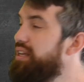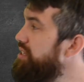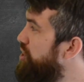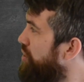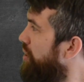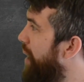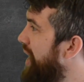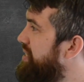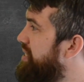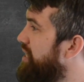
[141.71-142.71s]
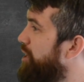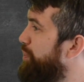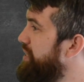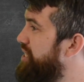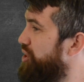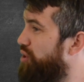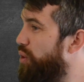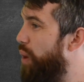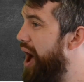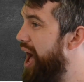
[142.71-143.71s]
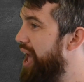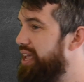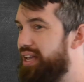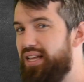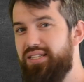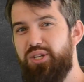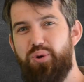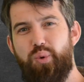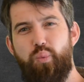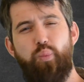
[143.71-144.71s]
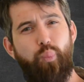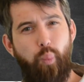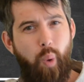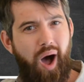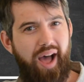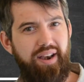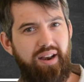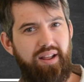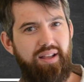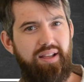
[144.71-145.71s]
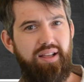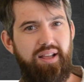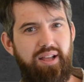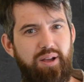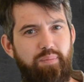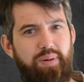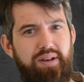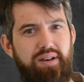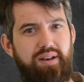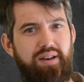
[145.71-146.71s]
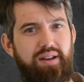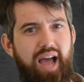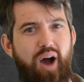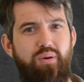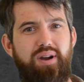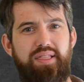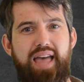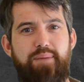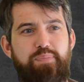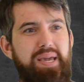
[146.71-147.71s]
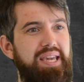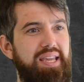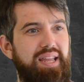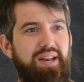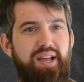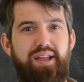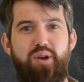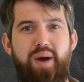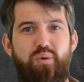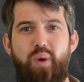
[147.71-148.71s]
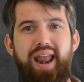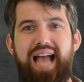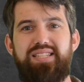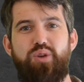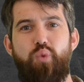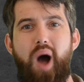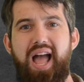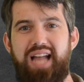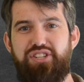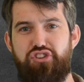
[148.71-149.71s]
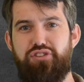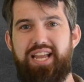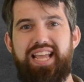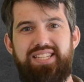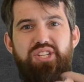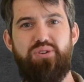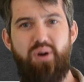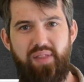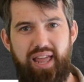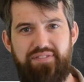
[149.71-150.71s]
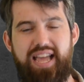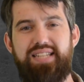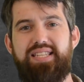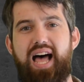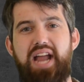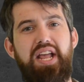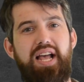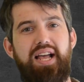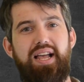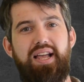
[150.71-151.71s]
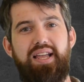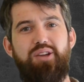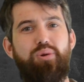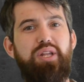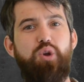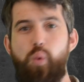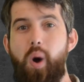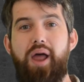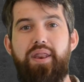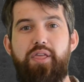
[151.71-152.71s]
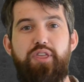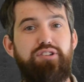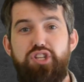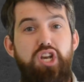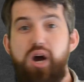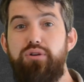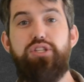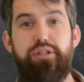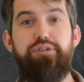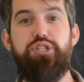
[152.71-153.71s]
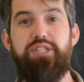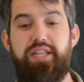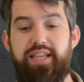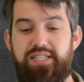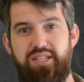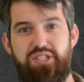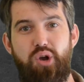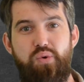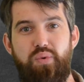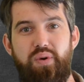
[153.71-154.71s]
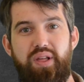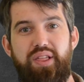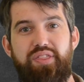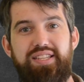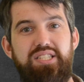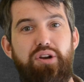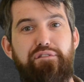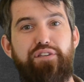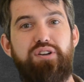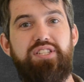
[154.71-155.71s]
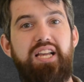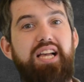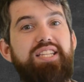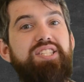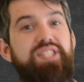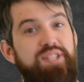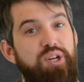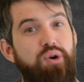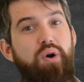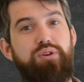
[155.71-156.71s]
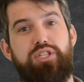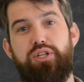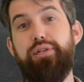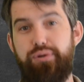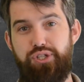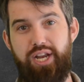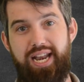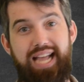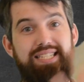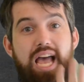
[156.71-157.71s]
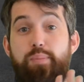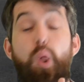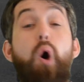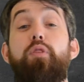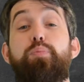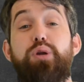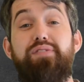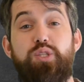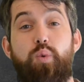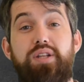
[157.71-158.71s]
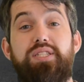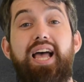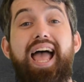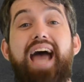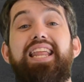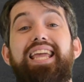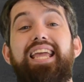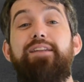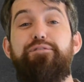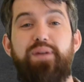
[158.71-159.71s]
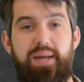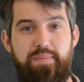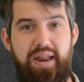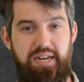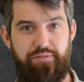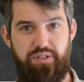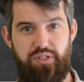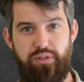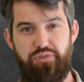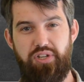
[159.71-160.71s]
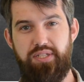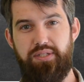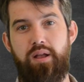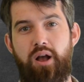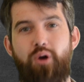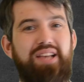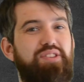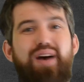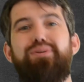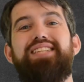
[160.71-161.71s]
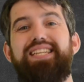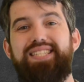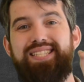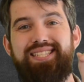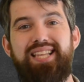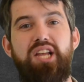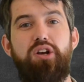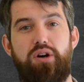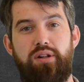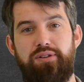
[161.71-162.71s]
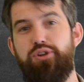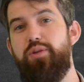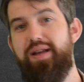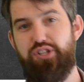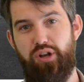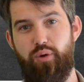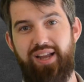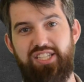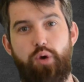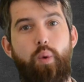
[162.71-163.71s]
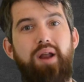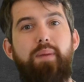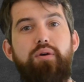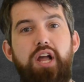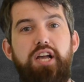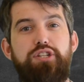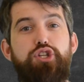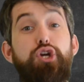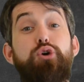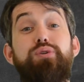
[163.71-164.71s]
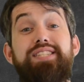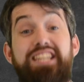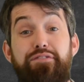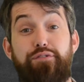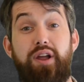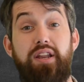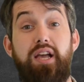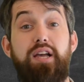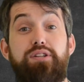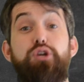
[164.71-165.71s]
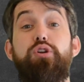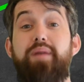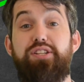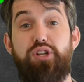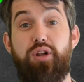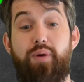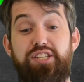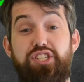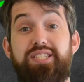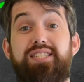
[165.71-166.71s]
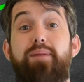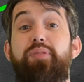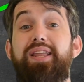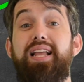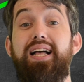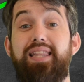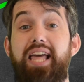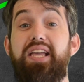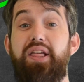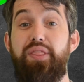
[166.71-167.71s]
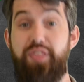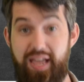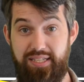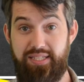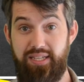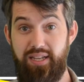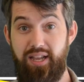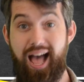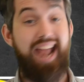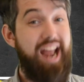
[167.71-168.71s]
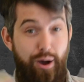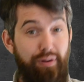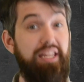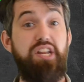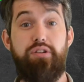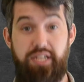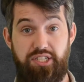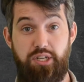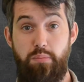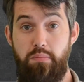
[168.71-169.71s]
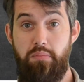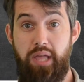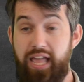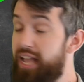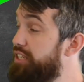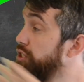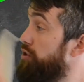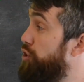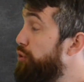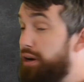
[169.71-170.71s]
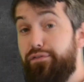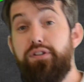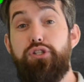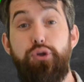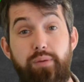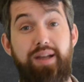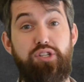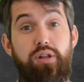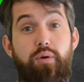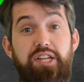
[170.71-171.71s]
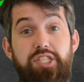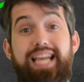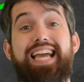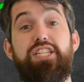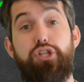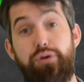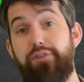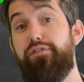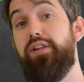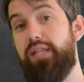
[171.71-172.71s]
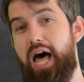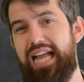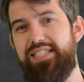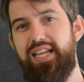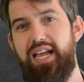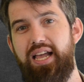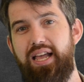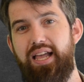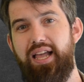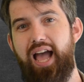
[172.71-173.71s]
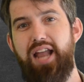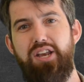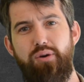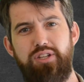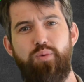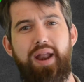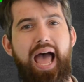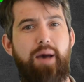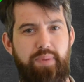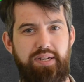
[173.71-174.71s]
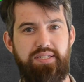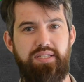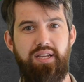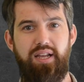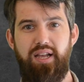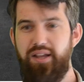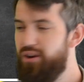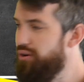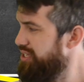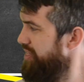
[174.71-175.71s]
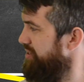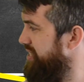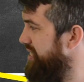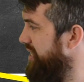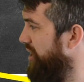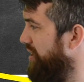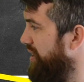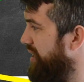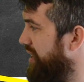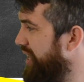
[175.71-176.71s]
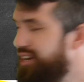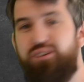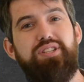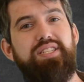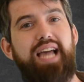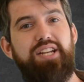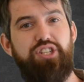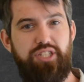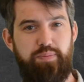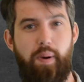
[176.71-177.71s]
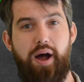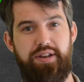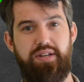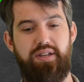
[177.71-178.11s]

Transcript: 0x plus 0y is equal to 1. But how could that be? No matter what x and y I choose, I'd get zero on the left-hand side, equaling to one. There's no solutions to this. So this is our first zero solution example. All the previous ones had infinitely many different solutions. Okay, so that was a single two-dimensional equation. What about two different two-dimensional equations? Something like this. I now have a linear system. It's two different two-dimensional equations. I get two different lines. And notice what happens. Notice that there's this little intersection spot.